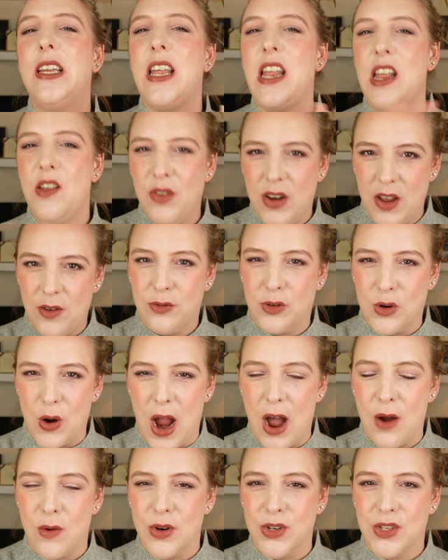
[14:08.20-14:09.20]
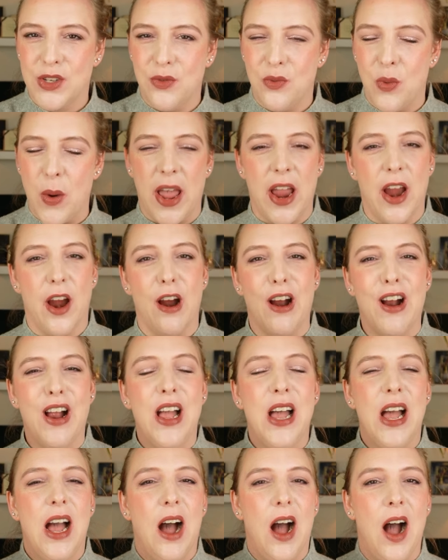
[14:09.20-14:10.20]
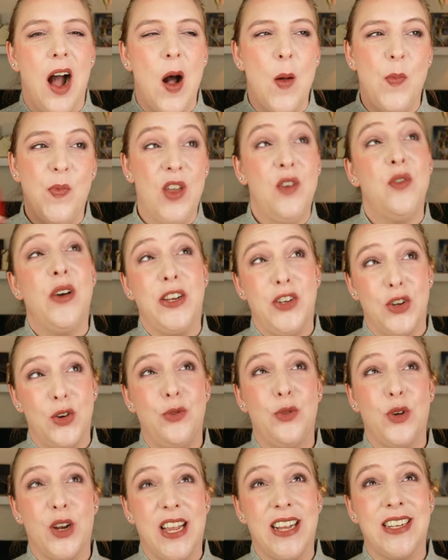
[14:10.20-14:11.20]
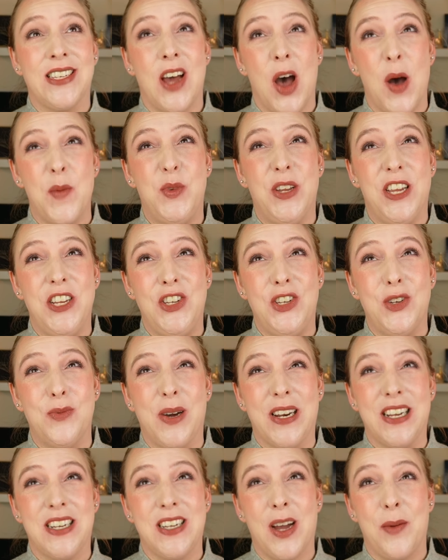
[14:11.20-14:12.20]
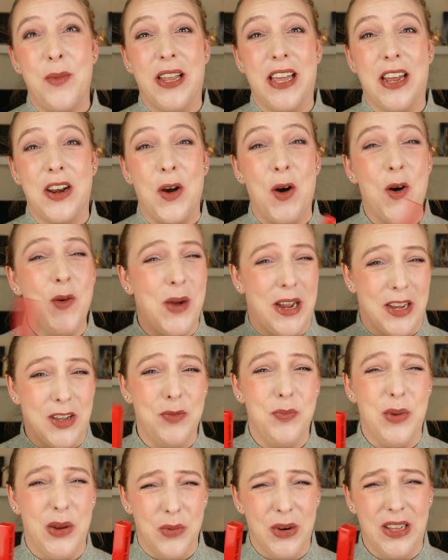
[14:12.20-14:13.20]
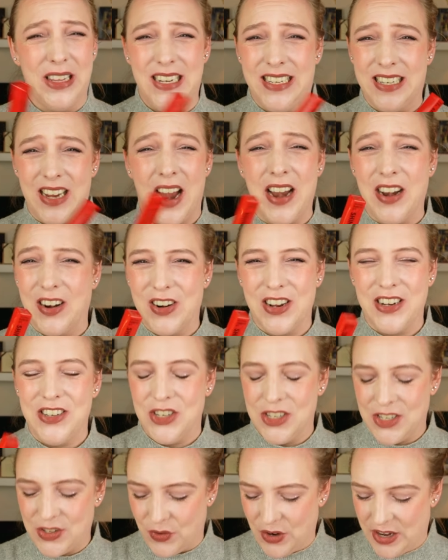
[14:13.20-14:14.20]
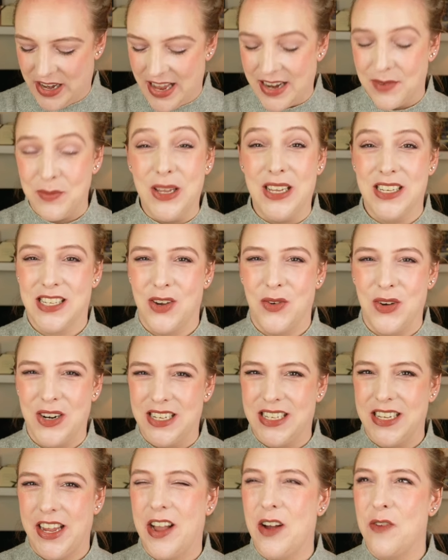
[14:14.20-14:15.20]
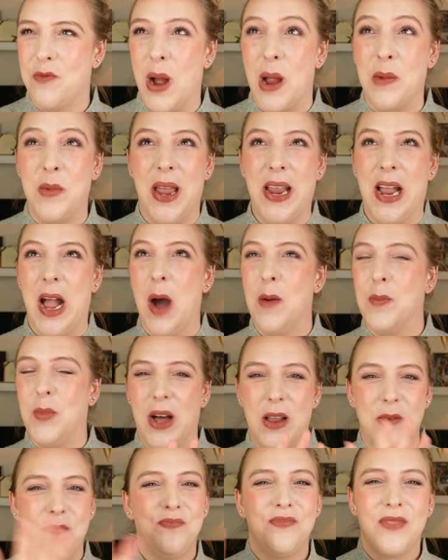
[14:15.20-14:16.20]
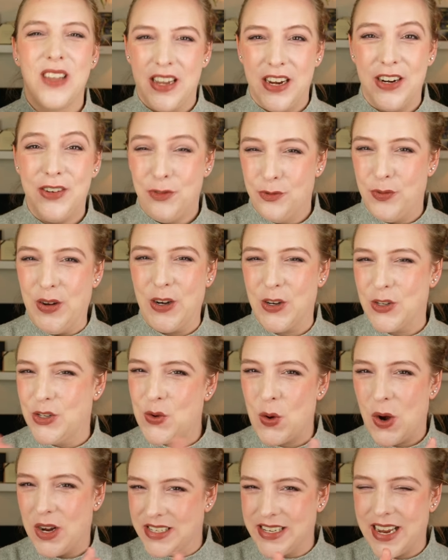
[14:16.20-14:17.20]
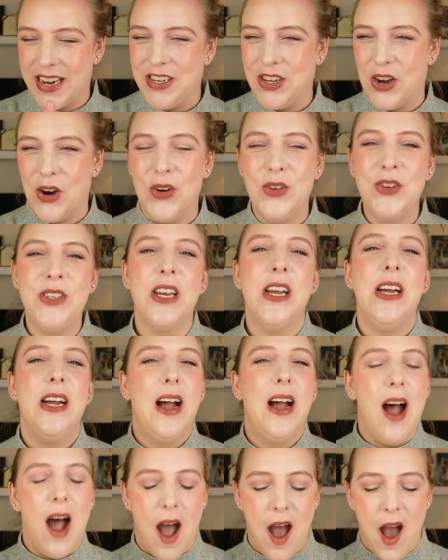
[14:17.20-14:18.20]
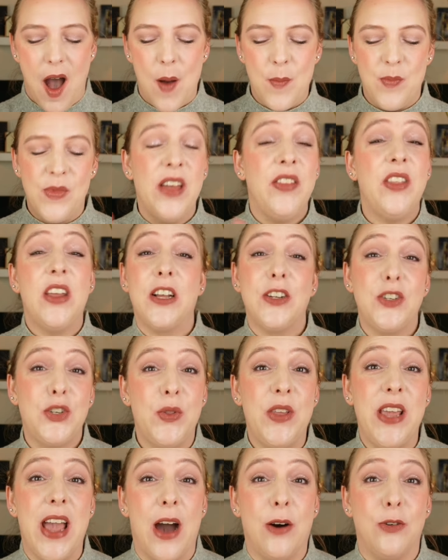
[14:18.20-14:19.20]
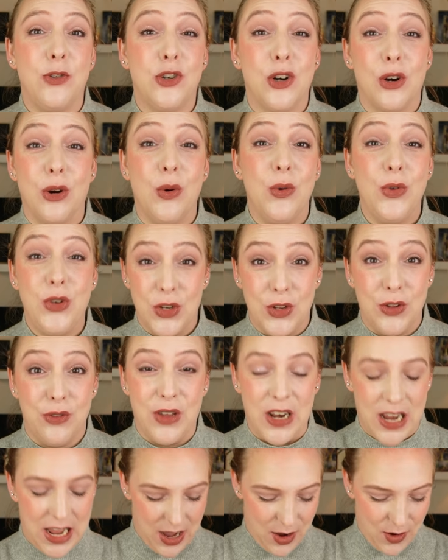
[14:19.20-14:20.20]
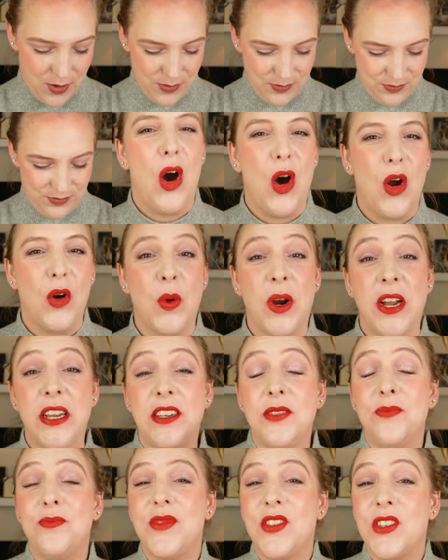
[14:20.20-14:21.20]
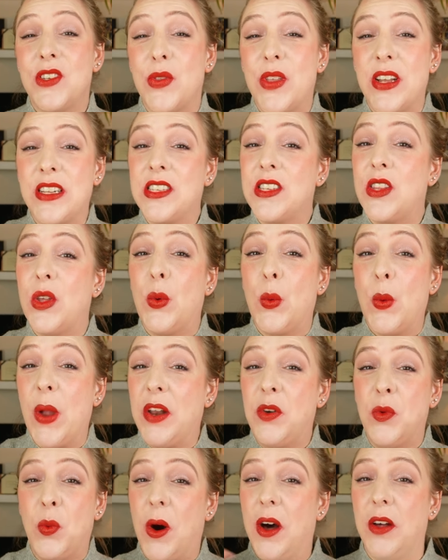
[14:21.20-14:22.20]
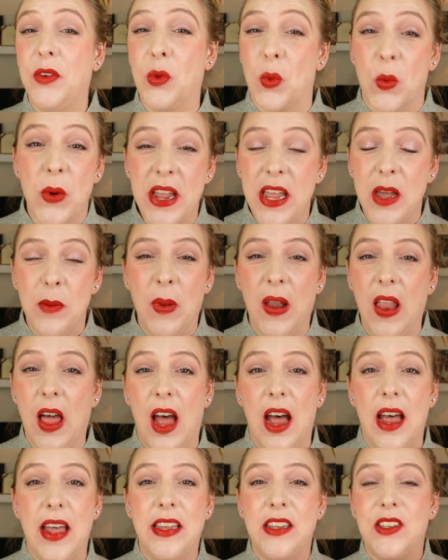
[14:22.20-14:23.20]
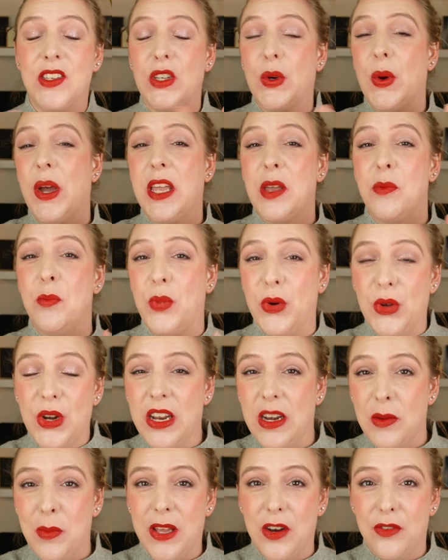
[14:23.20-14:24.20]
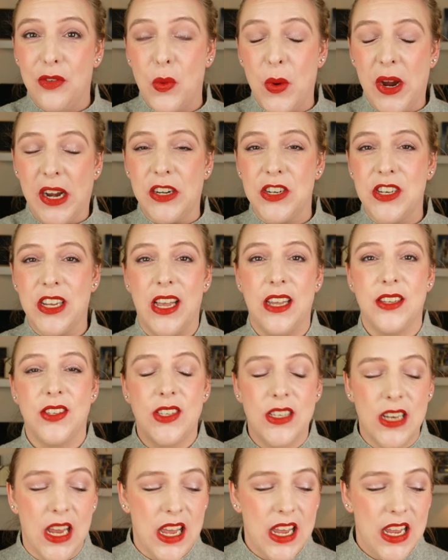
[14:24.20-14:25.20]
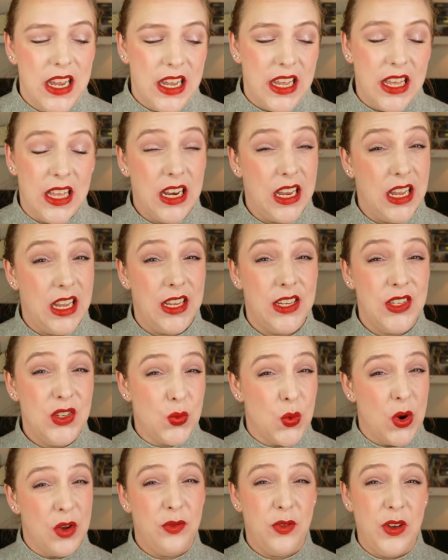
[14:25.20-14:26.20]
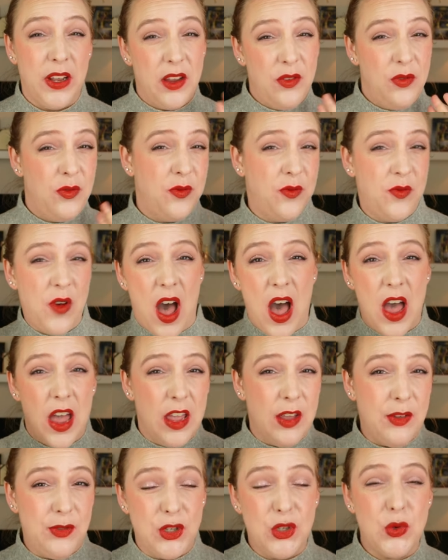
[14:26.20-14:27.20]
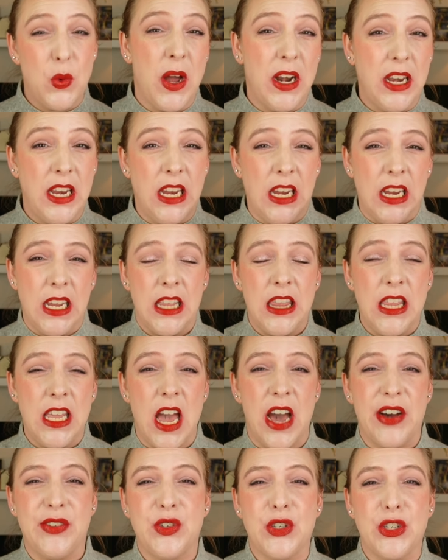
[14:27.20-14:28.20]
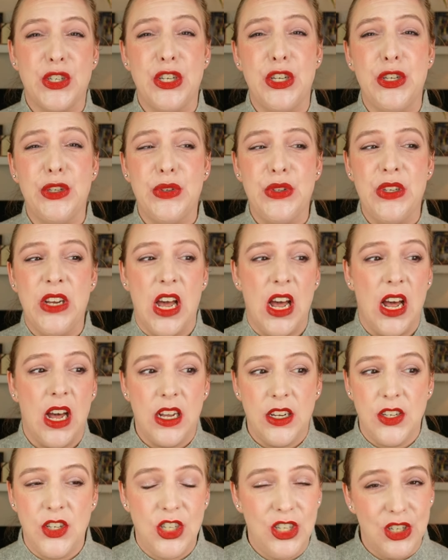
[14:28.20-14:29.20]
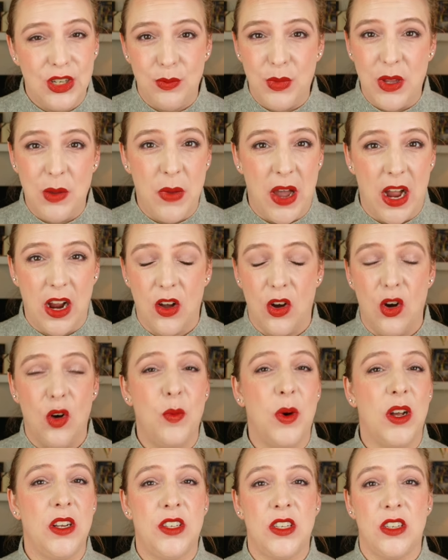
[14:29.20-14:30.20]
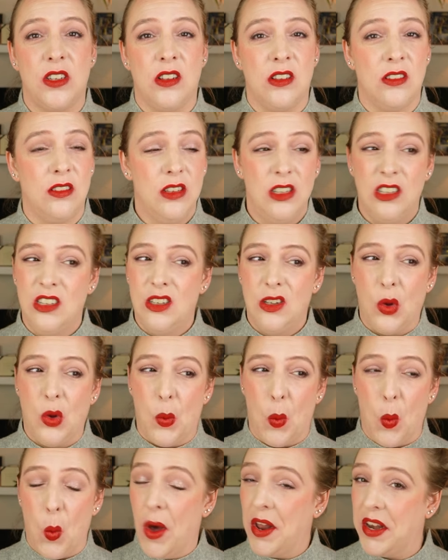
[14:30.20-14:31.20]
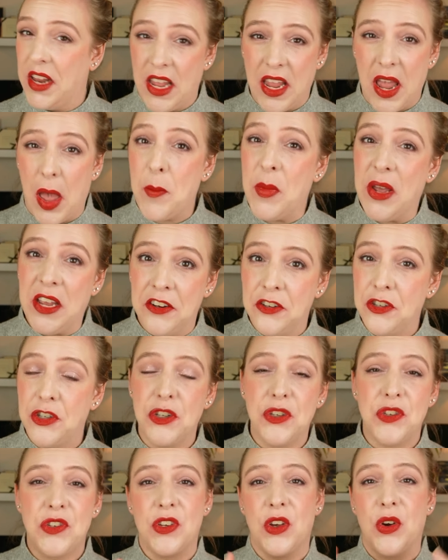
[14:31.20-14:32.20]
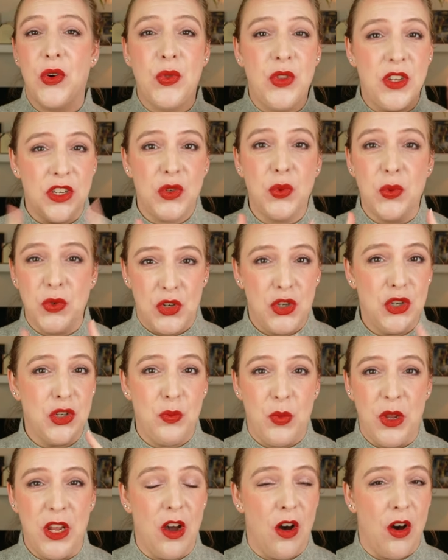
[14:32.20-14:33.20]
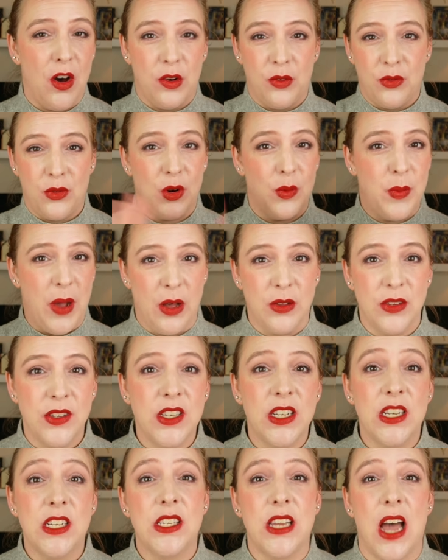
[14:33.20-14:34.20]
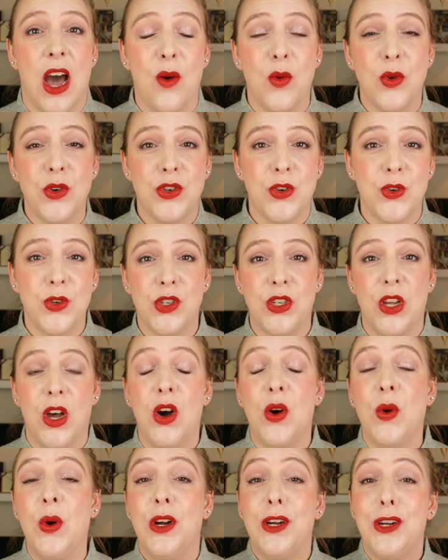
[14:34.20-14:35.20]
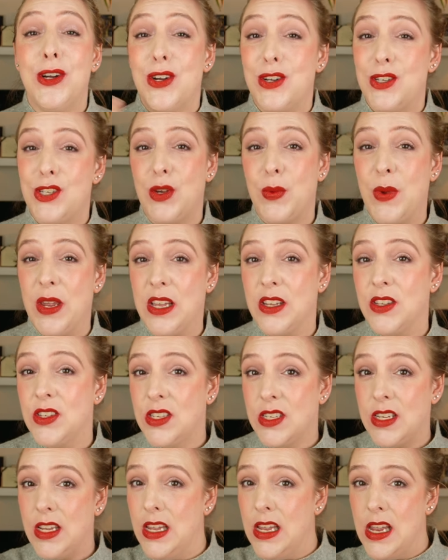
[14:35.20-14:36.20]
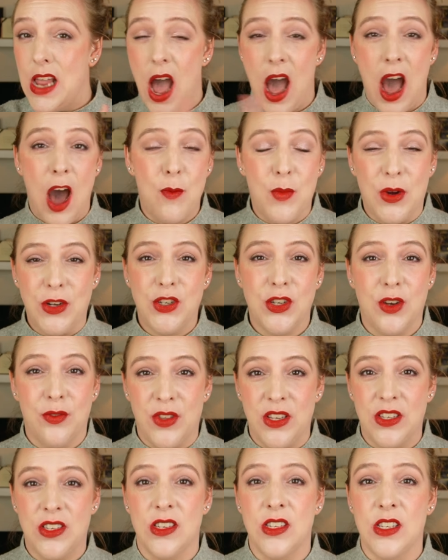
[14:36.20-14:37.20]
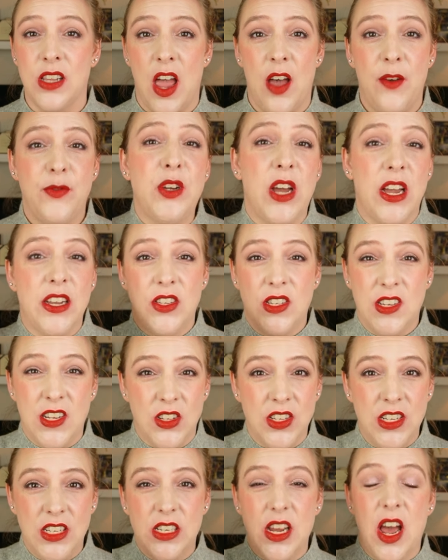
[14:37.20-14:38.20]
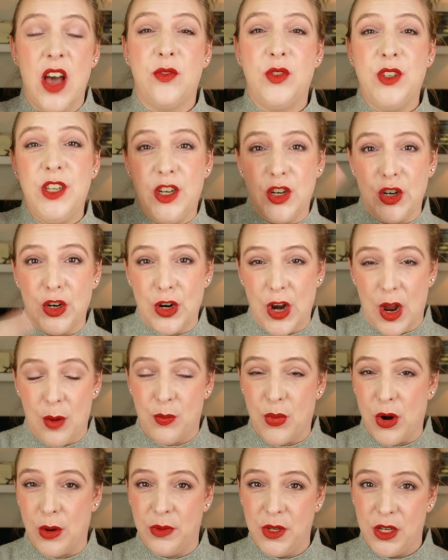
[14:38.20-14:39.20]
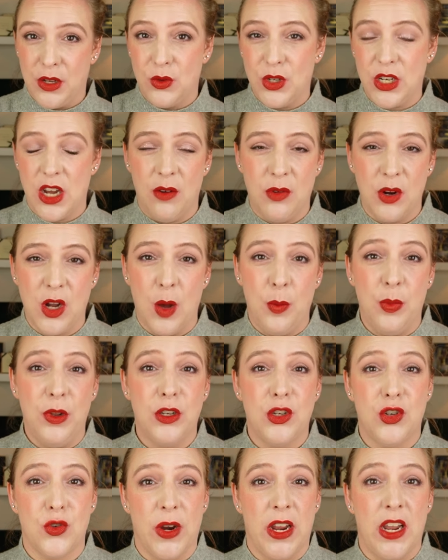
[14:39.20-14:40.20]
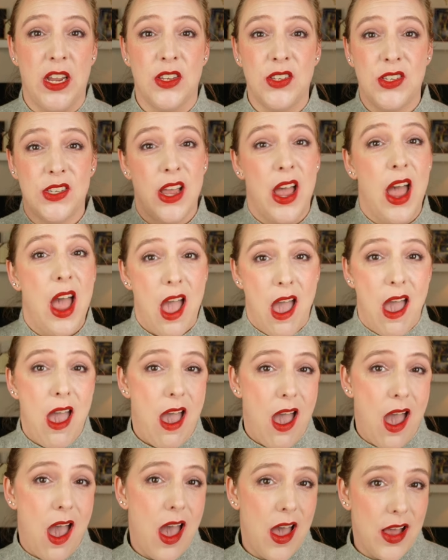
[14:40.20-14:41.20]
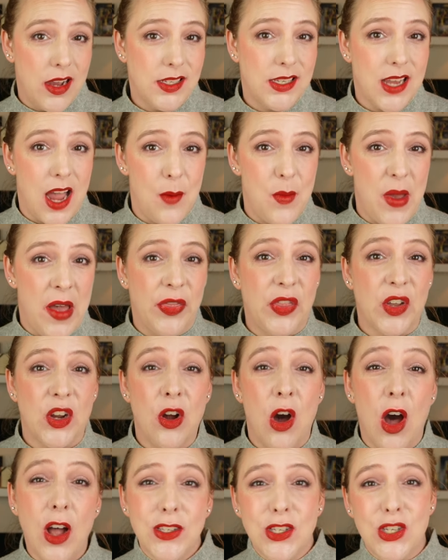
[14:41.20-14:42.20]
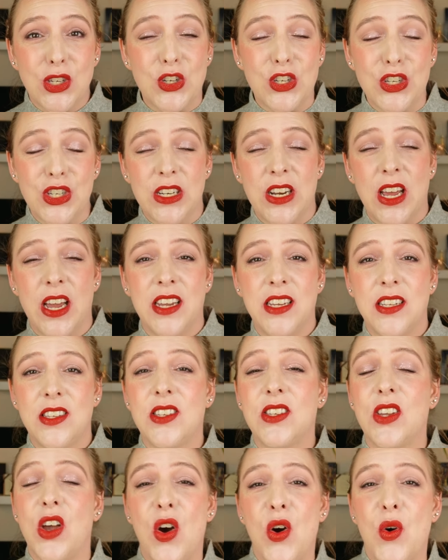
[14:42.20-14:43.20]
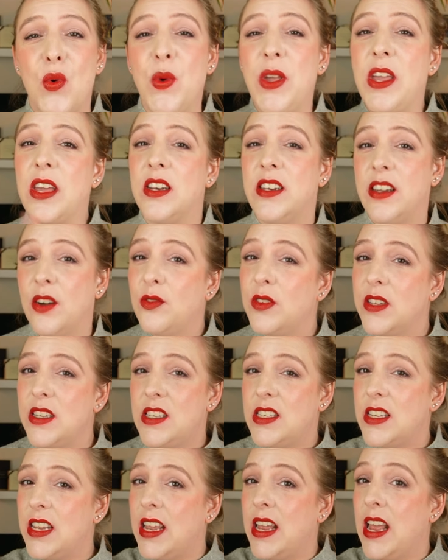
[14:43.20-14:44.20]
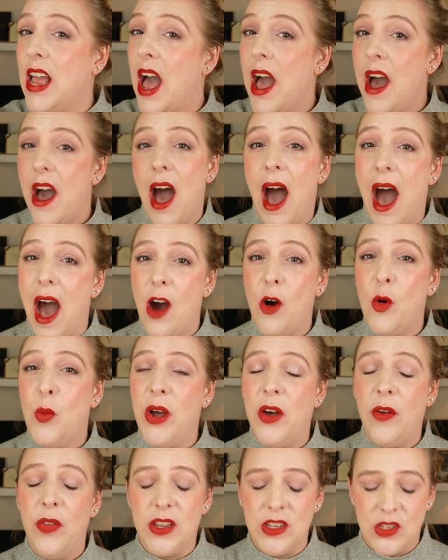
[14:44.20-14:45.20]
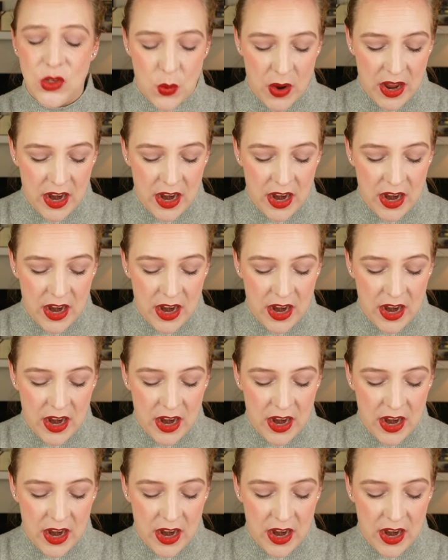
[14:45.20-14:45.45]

even after hours of wear. Um, if I don't forget to update you by the time I get home, I could be really tired and just forget because I want to take off my makeup, but fingers crossed I don't. Um, and then I'll do the outro to the video. All right, so that's the red one reapplied so I can put in a bit of a wear test. It is roughly 5.20 in the afternoon. I shouldn't be back home until 1 a.m.-ish, so this should be on for about six hours or so, so we can see how much of this is left. I still need to have dinner. I'm probably going to have a couple of drinks as I'm at the concert tonight, so we can definitely see how well this